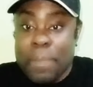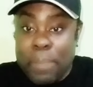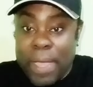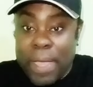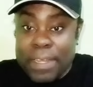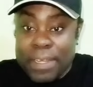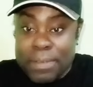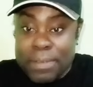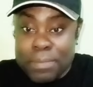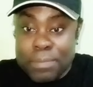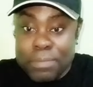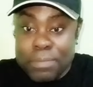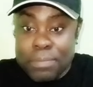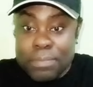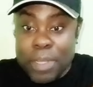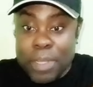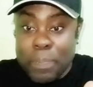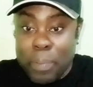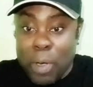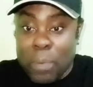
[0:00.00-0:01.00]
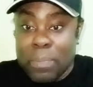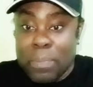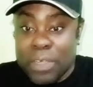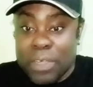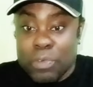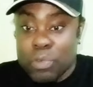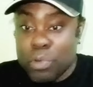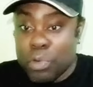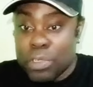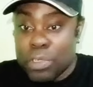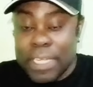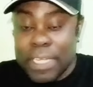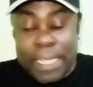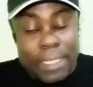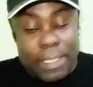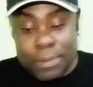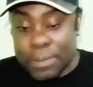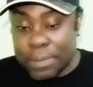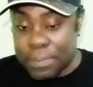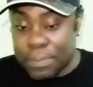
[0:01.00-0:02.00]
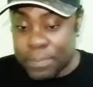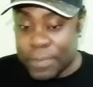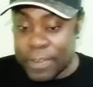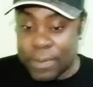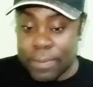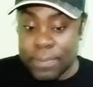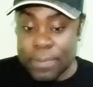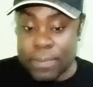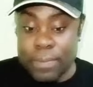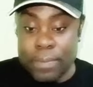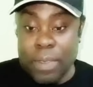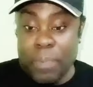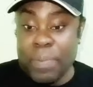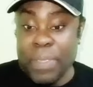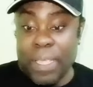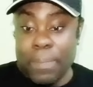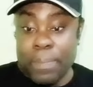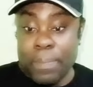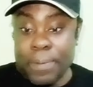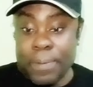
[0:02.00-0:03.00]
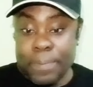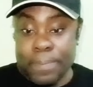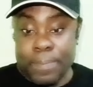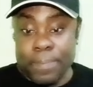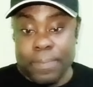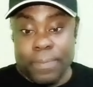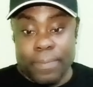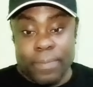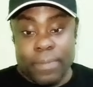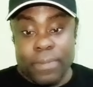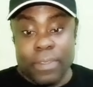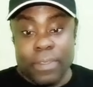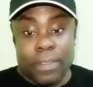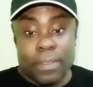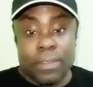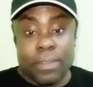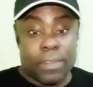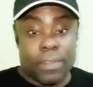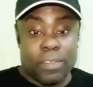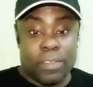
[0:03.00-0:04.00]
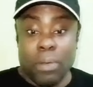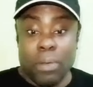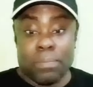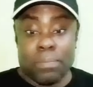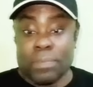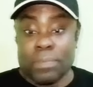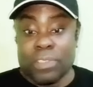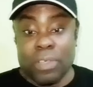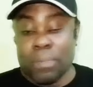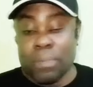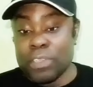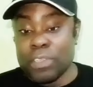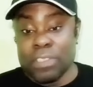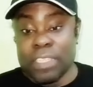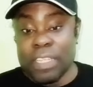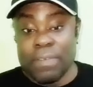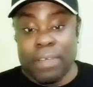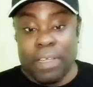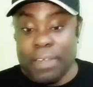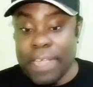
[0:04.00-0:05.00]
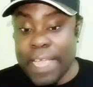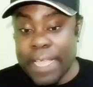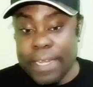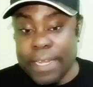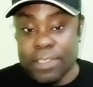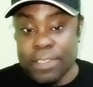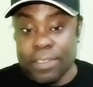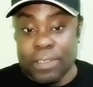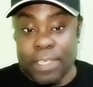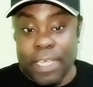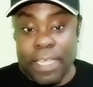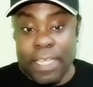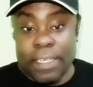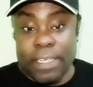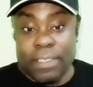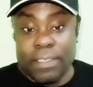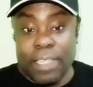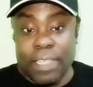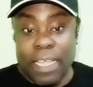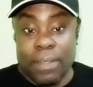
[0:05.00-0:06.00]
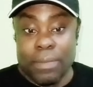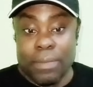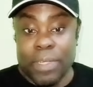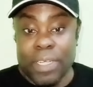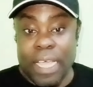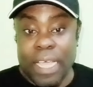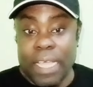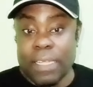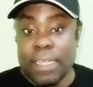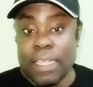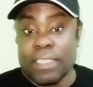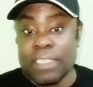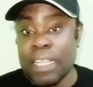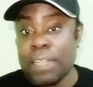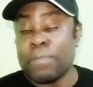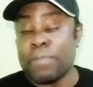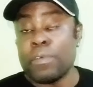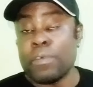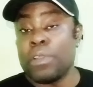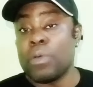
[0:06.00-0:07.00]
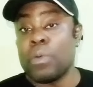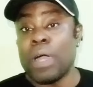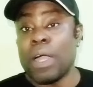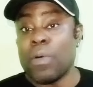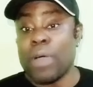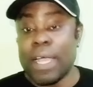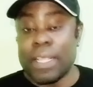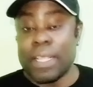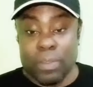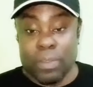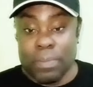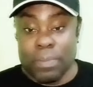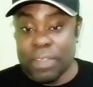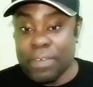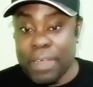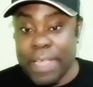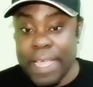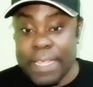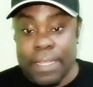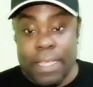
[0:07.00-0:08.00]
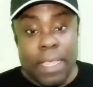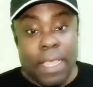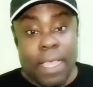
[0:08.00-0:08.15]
pan the public road, my people, something just never right this. You understand? I understand fully what going on, something never right.